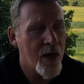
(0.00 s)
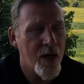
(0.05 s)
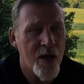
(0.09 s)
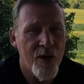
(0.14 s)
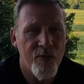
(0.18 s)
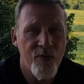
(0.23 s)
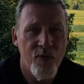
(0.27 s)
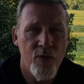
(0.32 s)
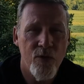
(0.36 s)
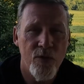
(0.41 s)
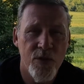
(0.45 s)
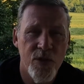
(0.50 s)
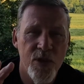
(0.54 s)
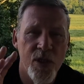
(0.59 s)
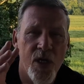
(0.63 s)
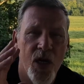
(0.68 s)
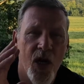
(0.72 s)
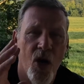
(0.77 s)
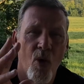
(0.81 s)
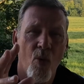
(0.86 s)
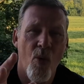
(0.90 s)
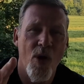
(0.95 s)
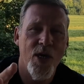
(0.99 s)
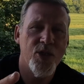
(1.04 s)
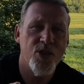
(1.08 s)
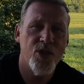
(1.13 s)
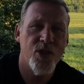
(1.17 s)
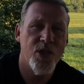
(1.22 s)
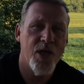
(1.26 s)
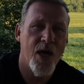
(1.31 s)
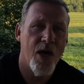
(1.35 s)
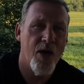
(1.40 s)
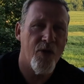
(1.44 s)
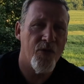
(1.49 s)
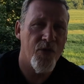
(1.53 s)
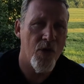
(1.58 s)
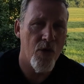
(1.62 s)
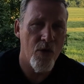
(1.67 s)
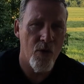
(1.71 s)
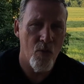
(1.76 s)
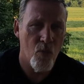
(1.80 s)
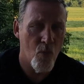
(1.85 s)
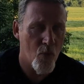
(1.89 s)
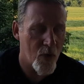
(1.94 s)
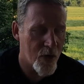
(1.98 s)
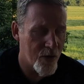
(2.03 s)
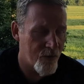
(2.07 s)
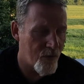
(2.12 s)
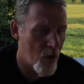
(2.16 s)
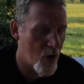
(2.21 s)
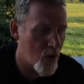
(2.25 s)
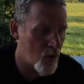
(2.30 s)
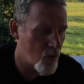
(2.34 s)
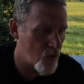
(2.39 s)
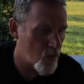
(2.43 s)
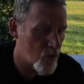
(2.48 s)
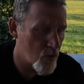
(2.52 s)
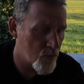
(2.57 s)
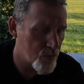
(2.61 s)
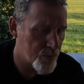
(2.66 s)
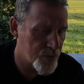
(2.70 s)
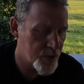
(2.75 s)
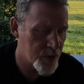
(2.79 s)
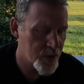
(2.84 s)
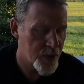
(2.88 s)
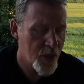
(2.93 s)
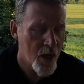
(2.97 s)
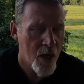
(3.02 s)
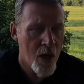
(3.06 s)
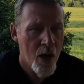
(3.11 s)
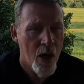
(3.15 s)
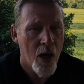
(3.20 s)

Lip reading: if you see a question out there in one of our groups